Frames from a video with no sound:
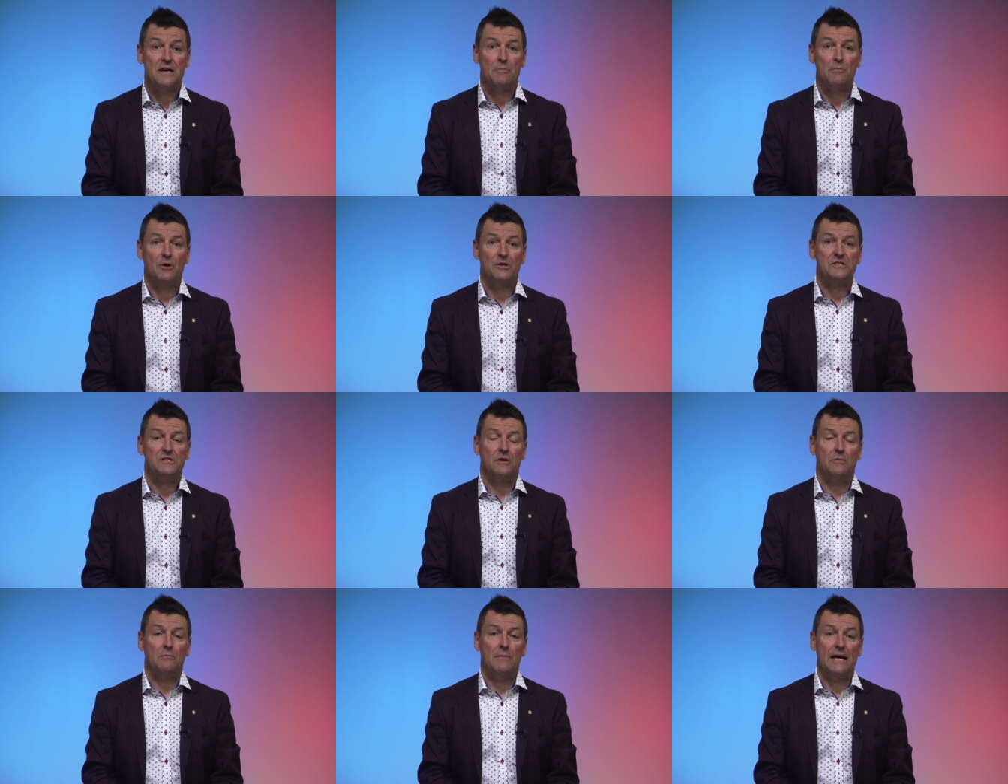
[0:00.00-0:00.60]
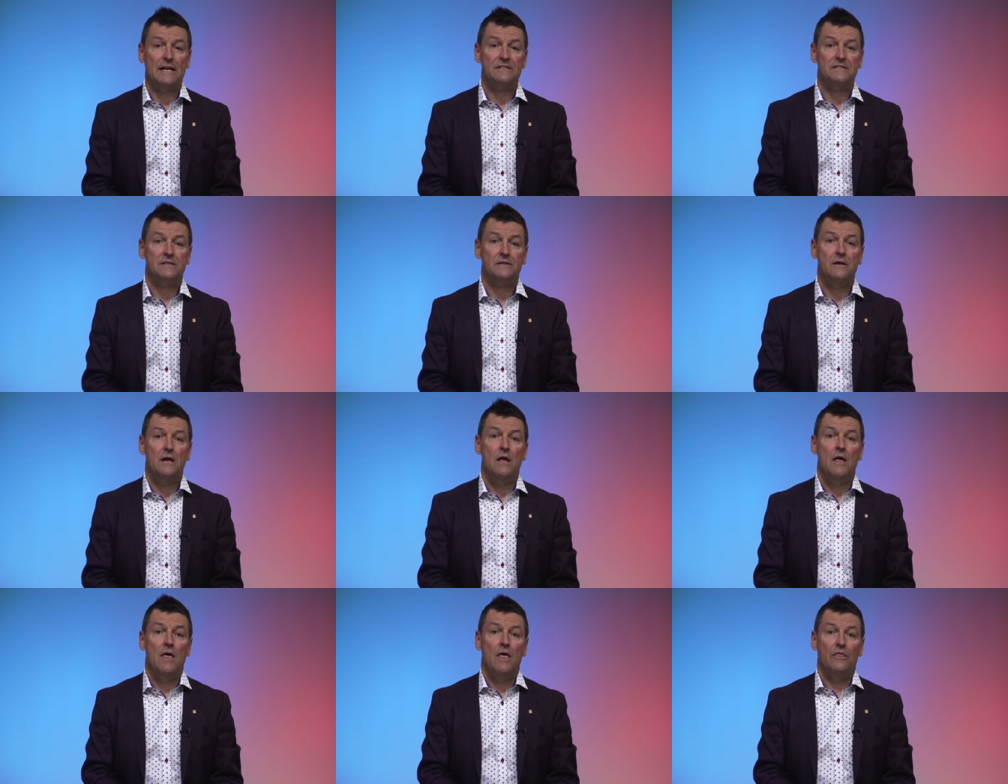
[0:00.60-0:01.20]
their muscle mass
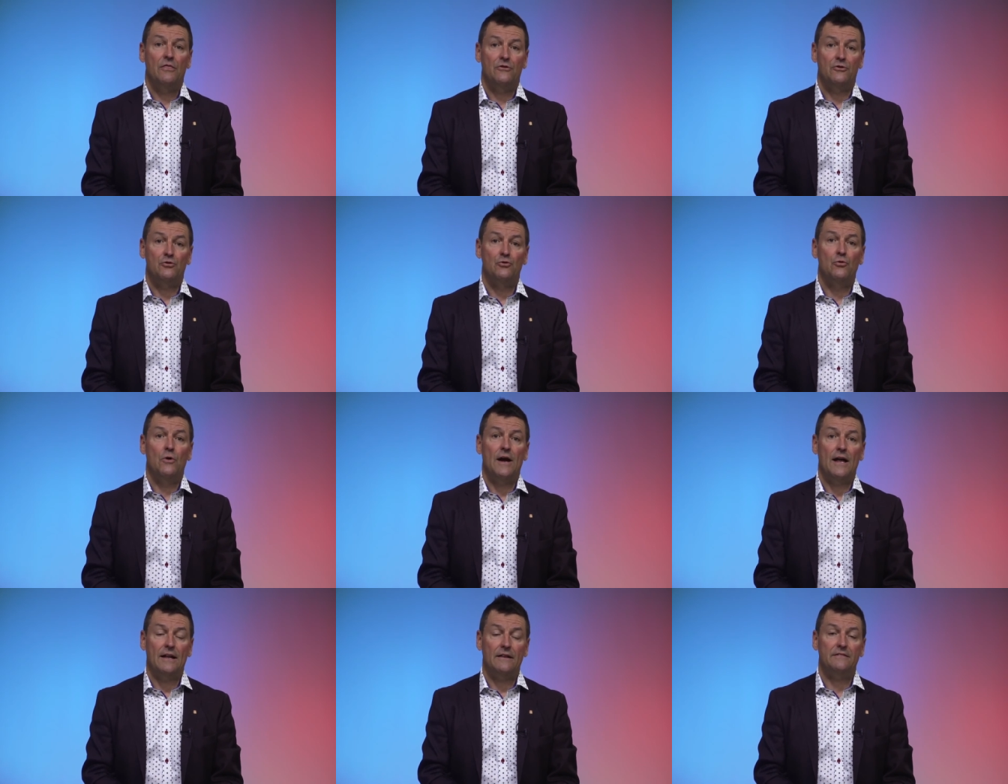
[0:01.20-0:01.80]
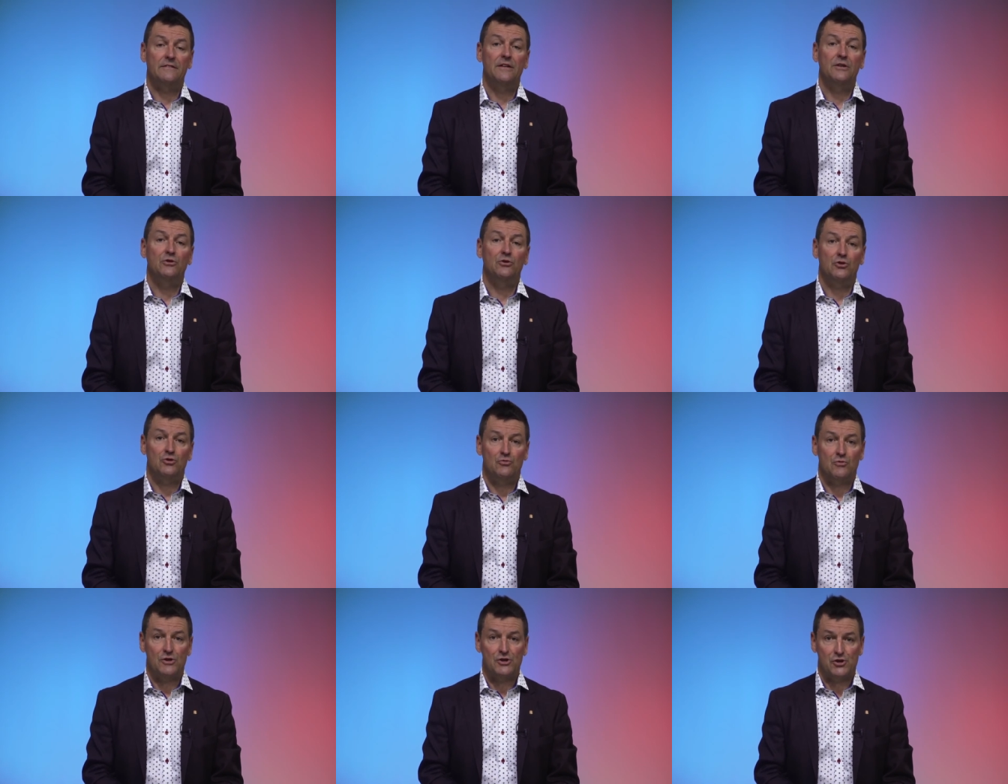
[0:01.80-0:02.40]
through healthy
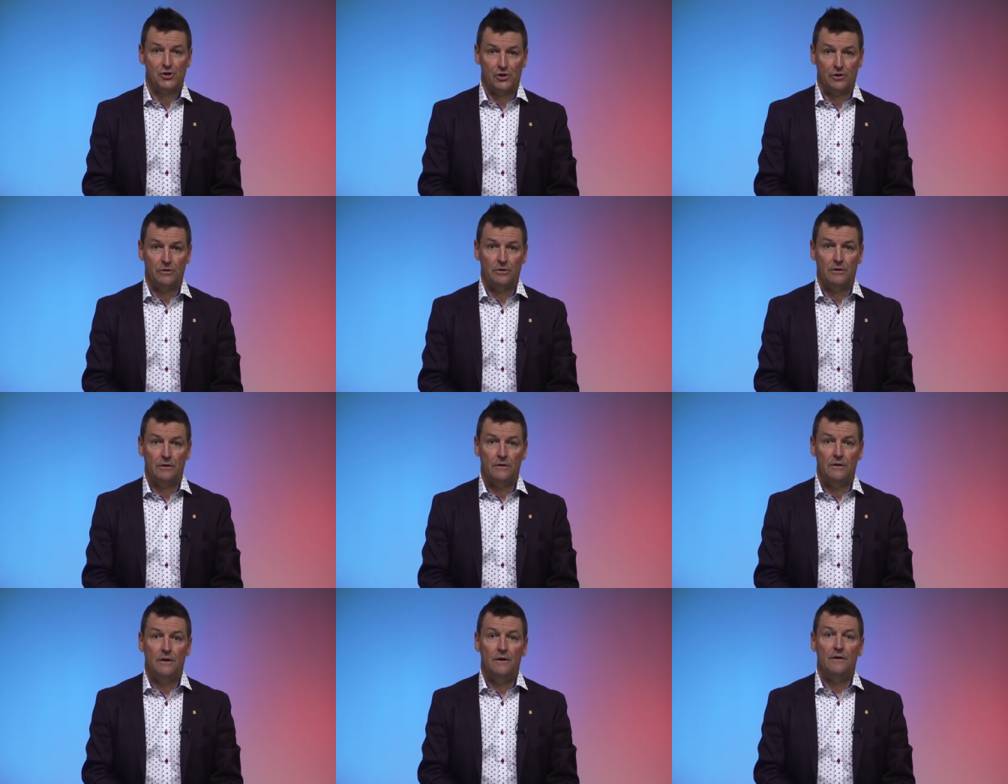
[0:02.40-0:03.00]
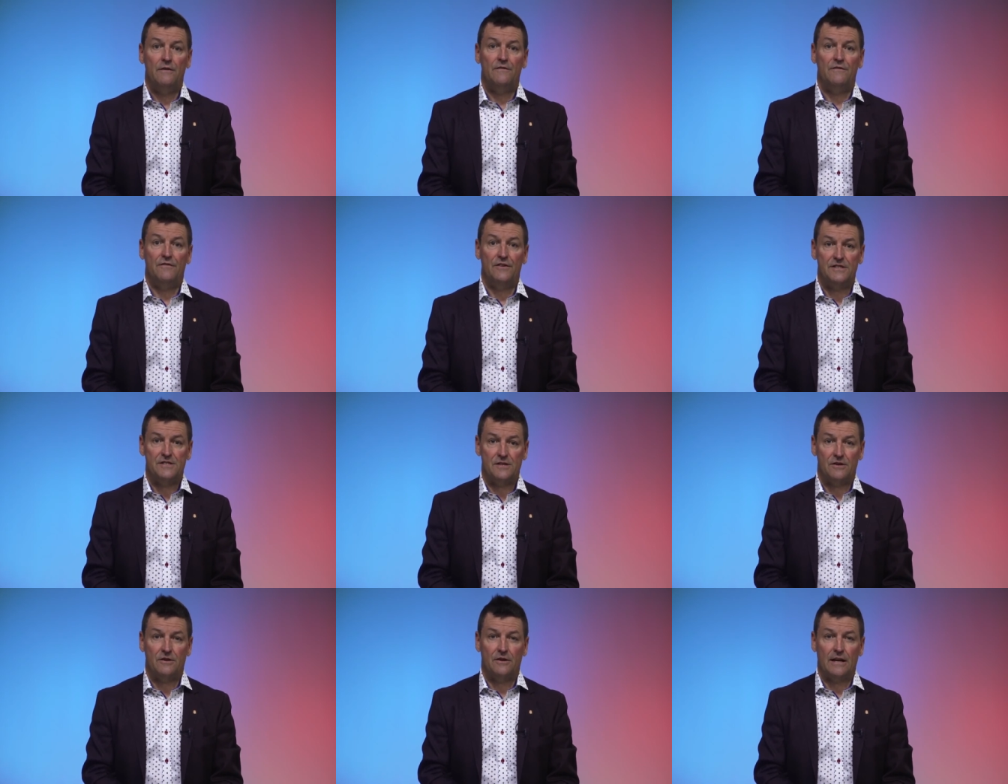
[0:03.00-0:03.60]
nutrition,
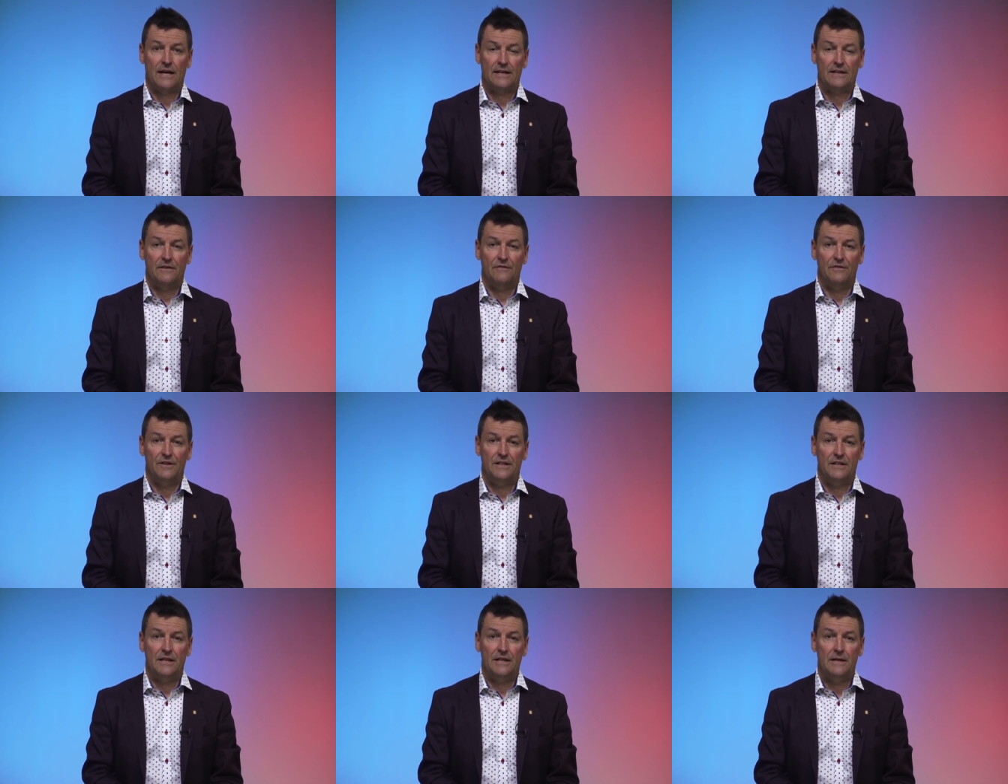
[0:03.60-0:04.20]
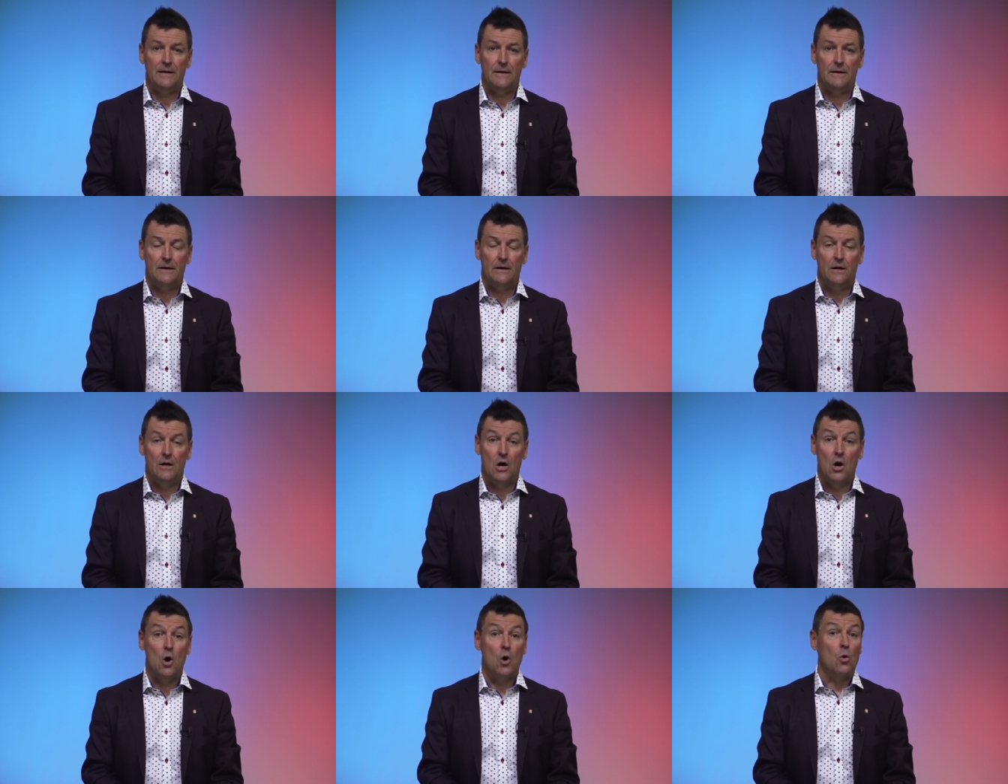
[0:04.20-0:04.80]
physical activity,
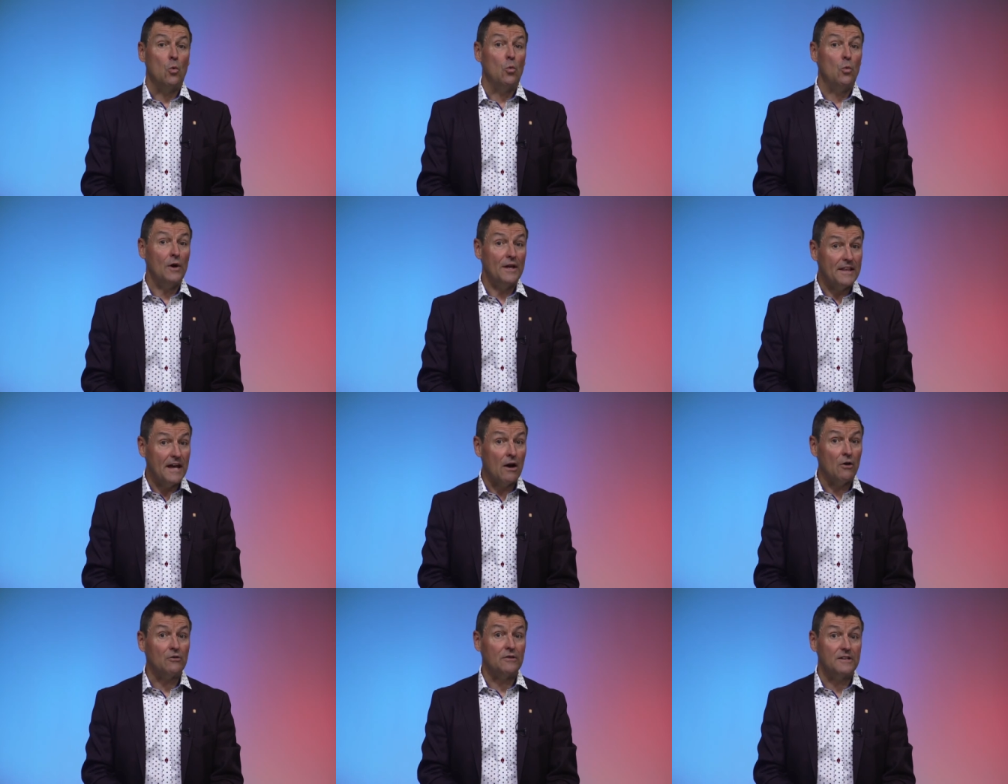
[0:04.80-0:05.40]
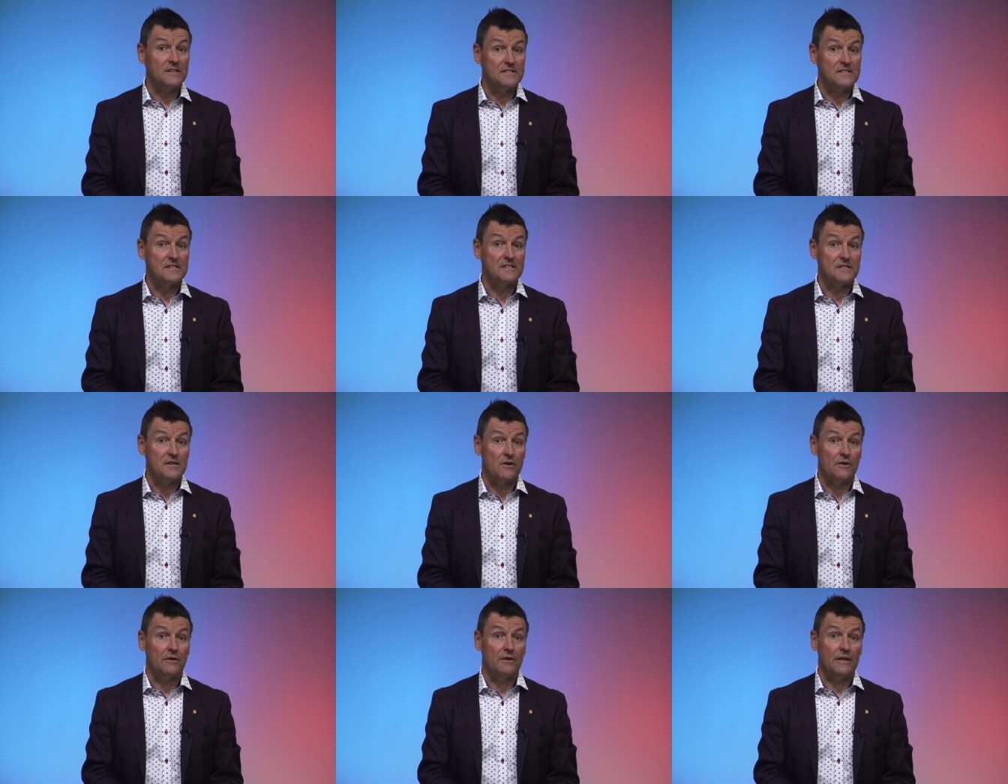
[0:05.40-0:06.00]
without
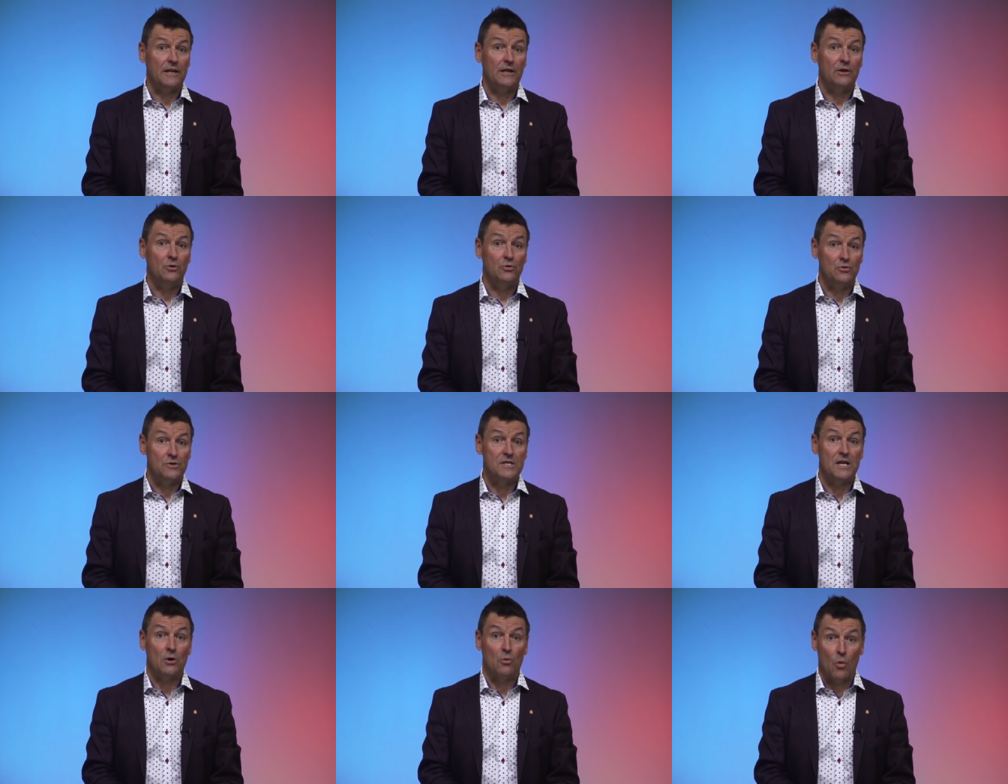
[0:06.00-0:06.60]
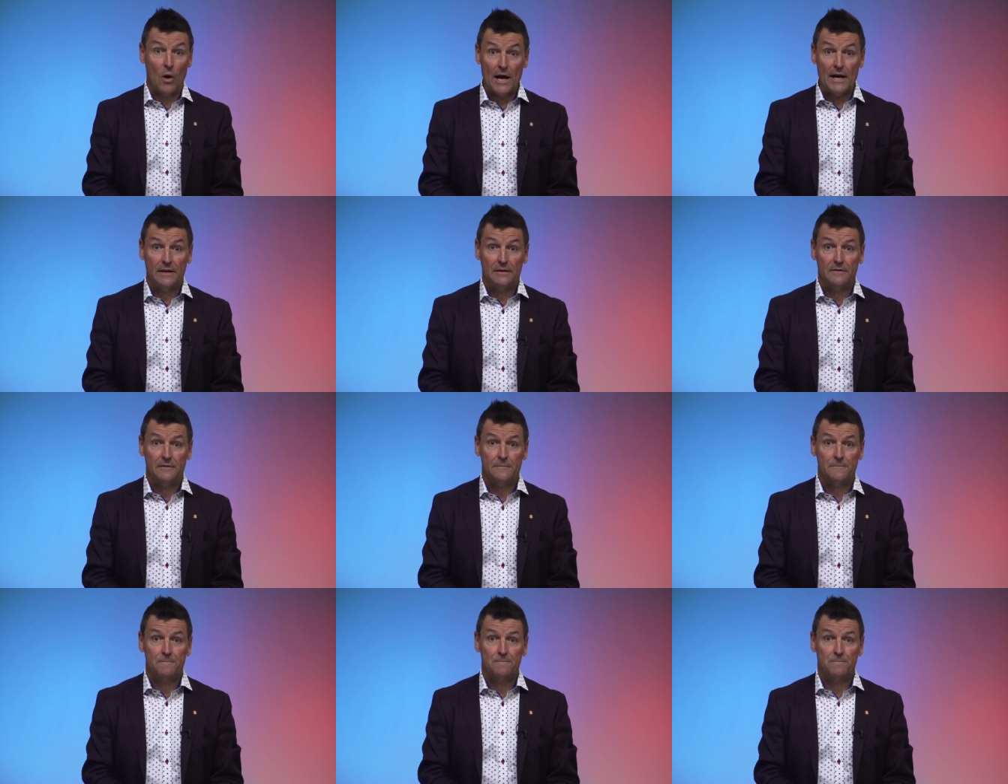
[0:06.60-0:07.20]
necessarily losing
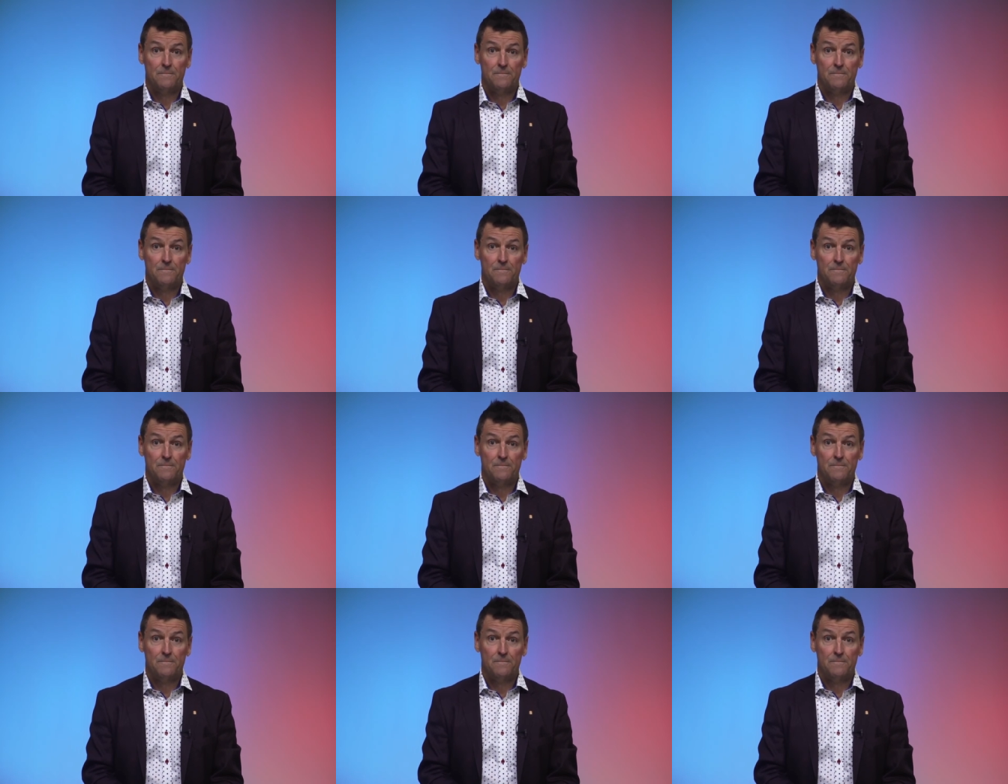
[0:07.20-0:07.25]
weight.